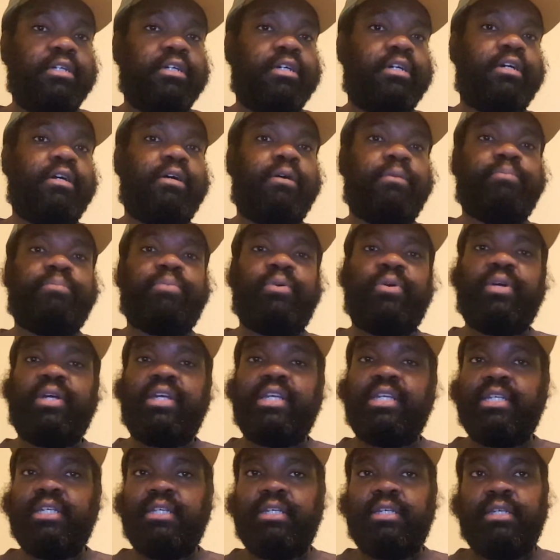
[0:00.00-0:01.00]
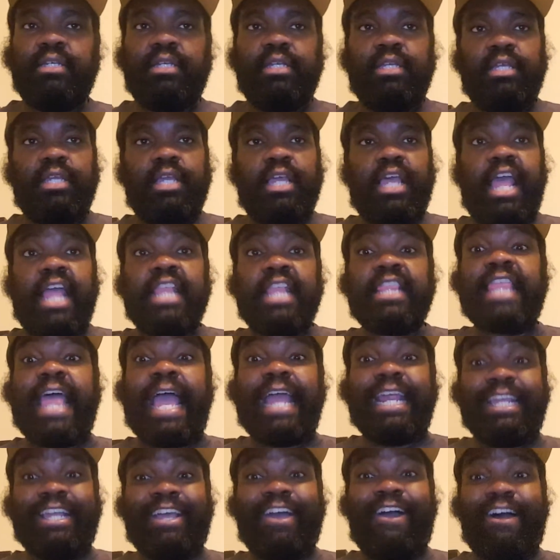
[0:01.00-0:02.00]
Oh boy! And
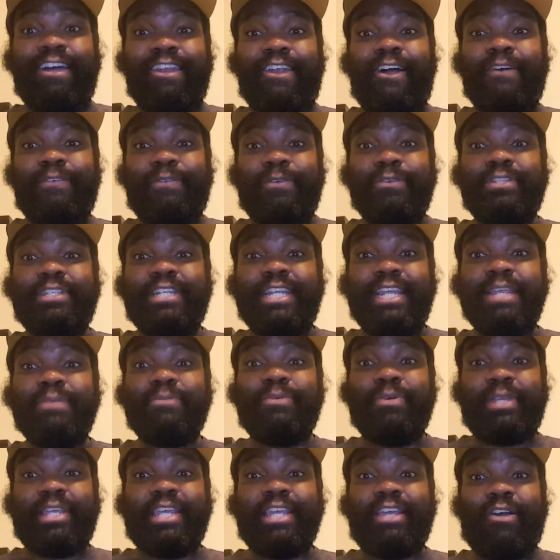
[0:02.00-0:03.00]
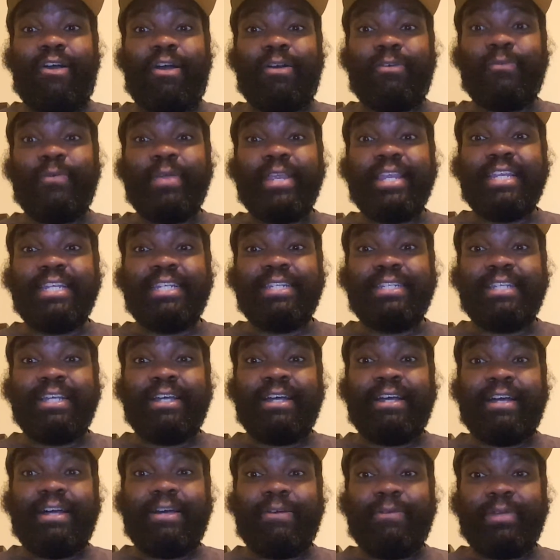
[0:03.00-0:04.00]
that god-awful team will kick off week
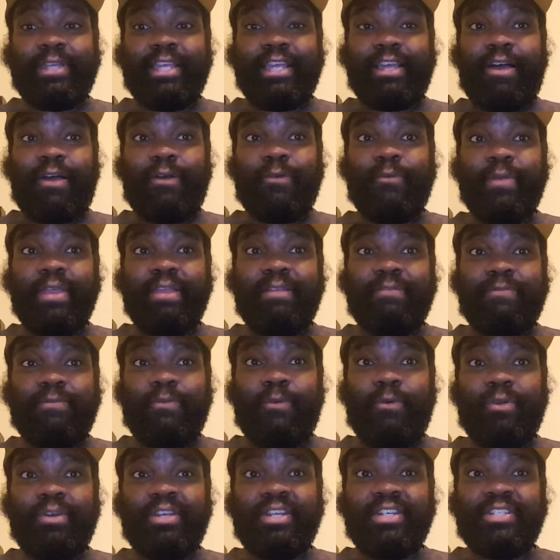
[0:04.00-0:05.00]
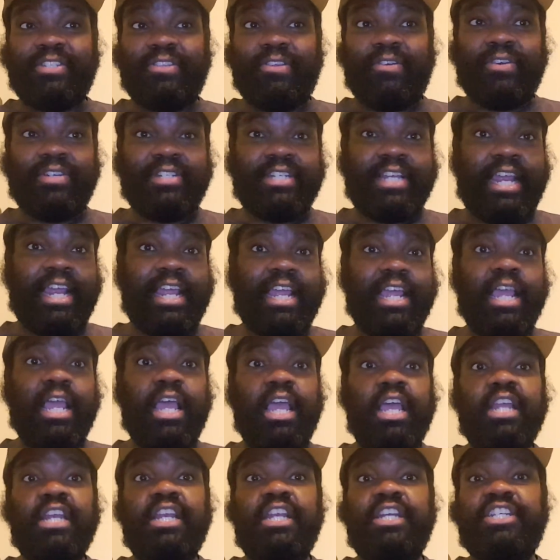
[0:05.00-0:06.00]
four this Thursday.
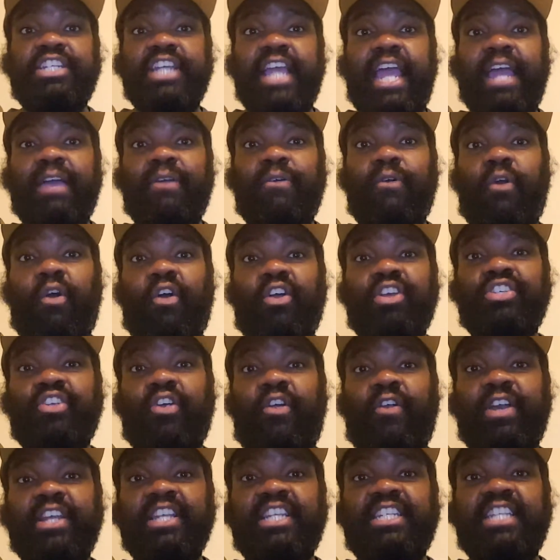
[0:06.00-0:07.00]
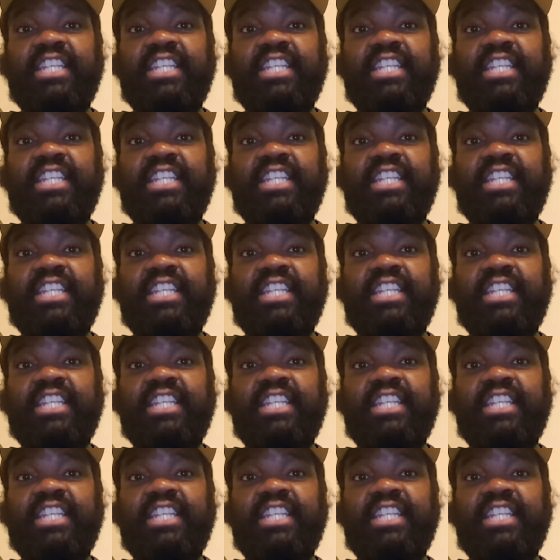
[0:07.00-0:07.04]
The Jaguars are in